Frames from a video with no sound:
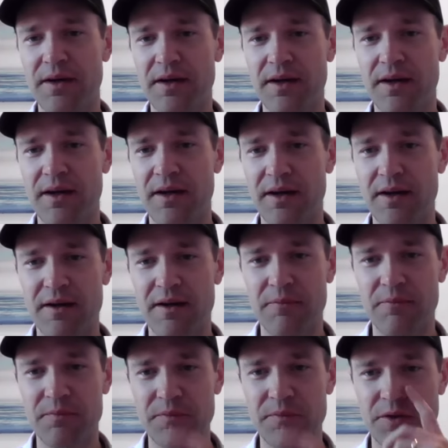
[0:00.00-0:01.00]

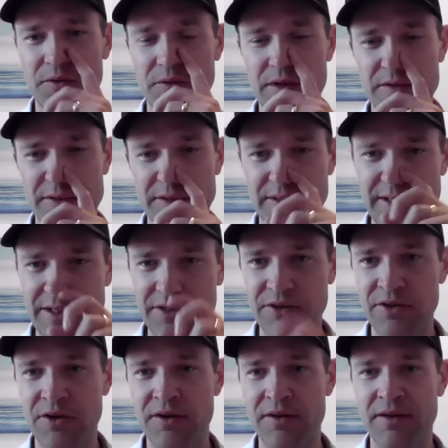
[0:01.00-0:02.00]
um, you know, when I was in
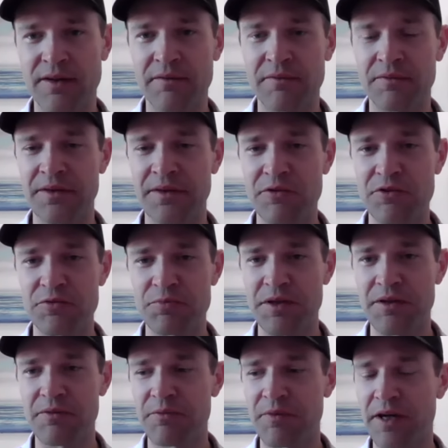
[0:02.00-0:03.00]
kindergarten and that was
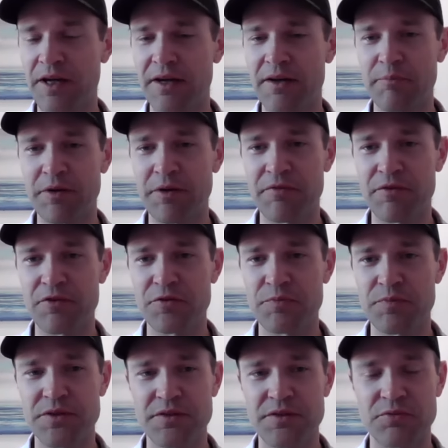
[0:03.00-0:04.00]
my, my, my first
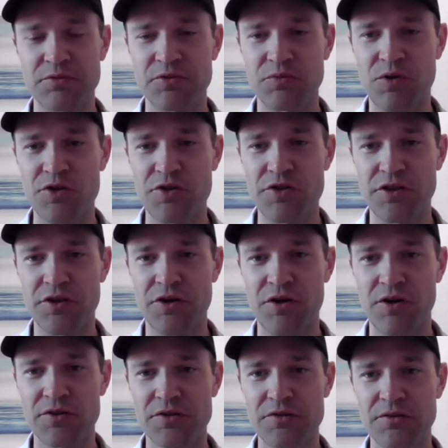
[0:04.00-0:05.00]
business was washing
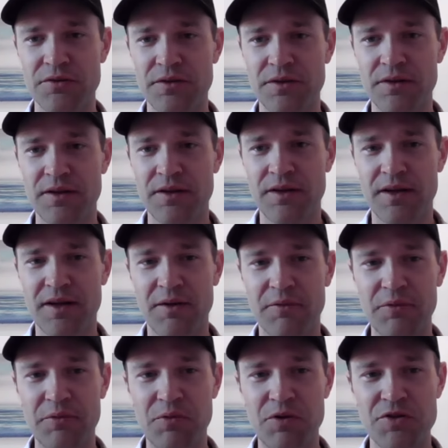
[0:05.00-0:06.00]
cars.
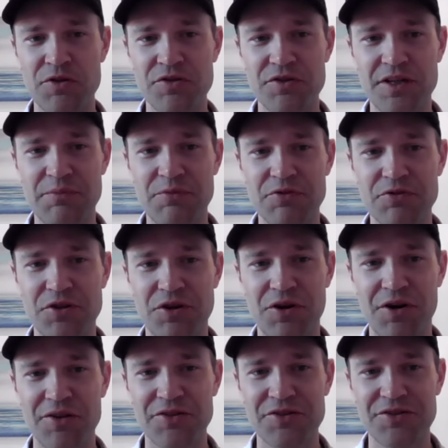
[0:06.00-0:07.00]
Uh, we washed the neighbors'
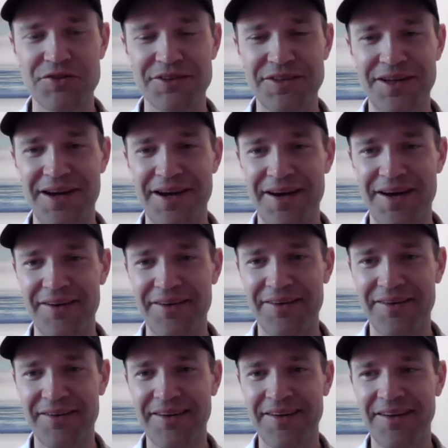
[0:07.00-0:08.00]
cars. Yeah.
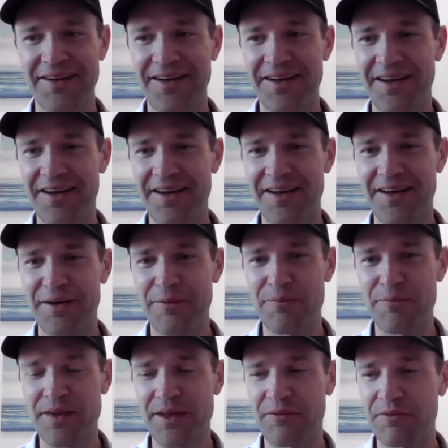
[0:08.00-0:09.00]

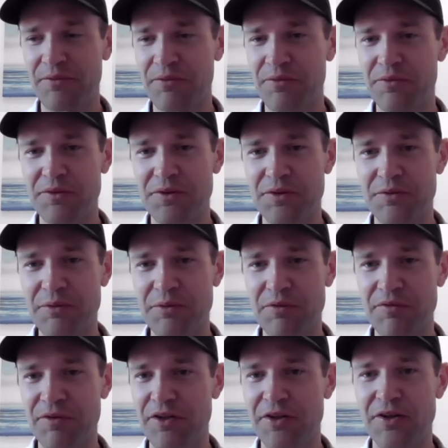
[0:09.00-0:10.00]
Um, and you know, we
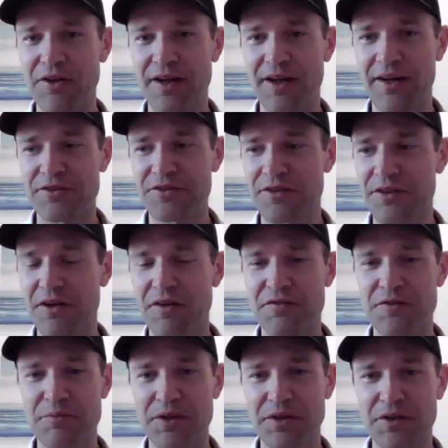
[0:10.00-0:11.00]
weren't very good at it. So they'd
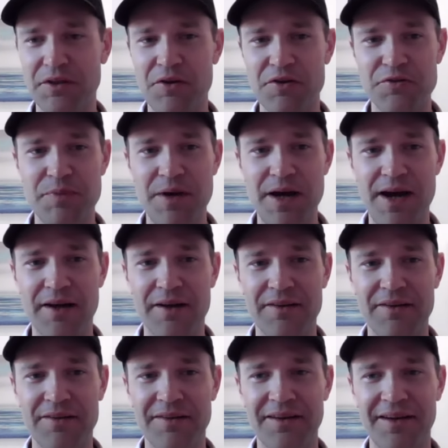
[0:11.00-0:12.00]
often bring the cars back
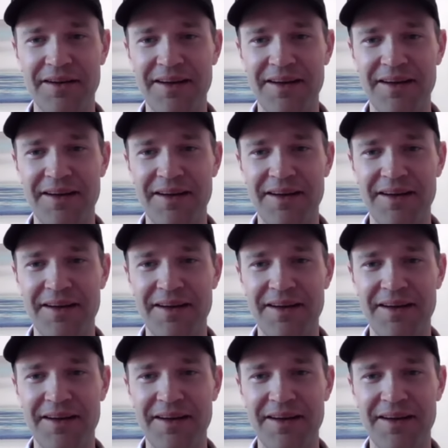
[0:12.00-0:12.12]
uh,